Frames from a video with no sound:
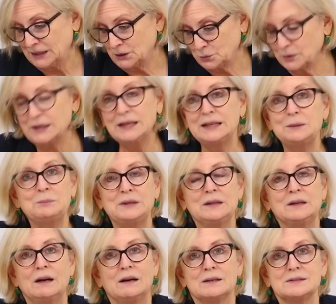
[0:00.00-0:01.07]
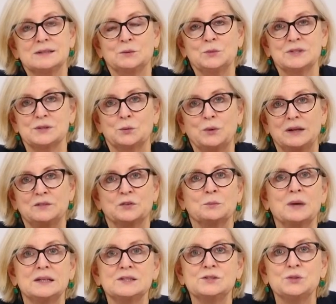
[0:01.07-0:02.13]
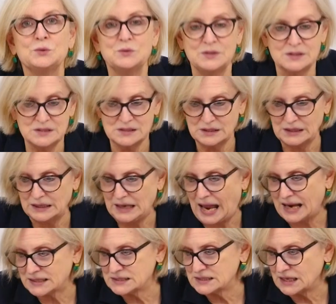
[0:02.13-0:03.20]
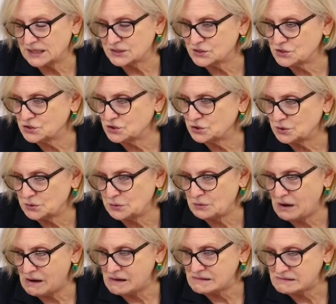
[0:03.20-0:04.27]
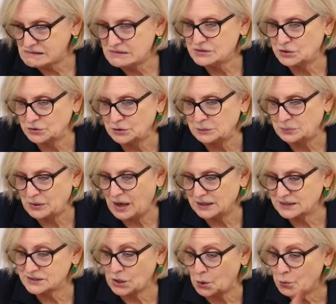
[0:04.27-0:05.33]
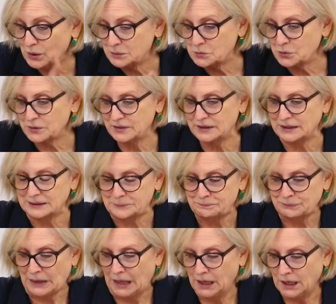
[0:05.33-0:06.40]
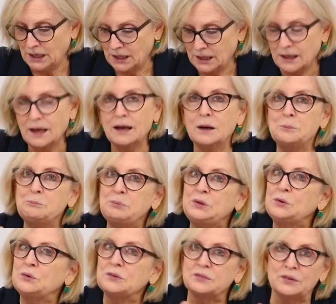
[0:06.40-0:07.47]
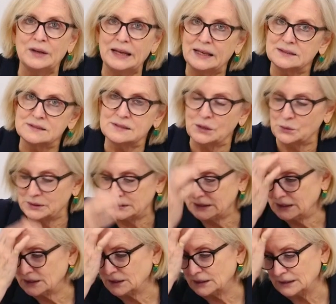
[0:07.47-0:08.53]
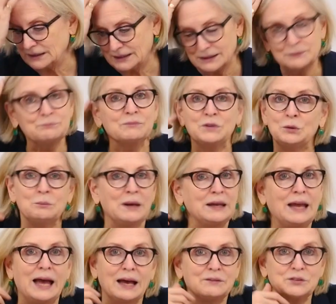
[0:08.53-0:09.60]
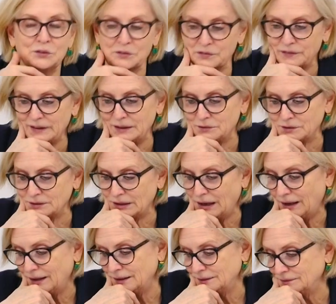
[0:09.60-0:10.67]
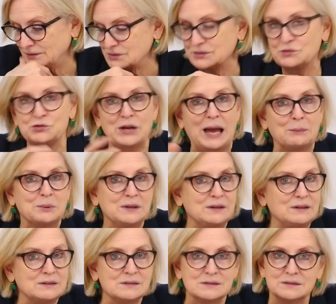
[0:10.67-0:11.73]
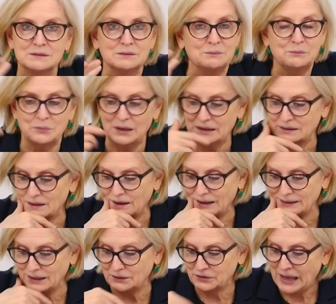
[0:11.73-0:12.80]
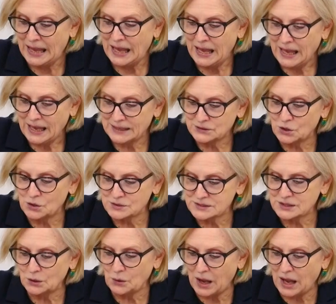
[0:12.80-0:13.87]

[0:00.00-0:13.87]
really because it was a way for my students to get access to good products. Oh, one more thing. A beautiful hand sewing needle. You may have your favorite. There's a Japanese brand that I love. And also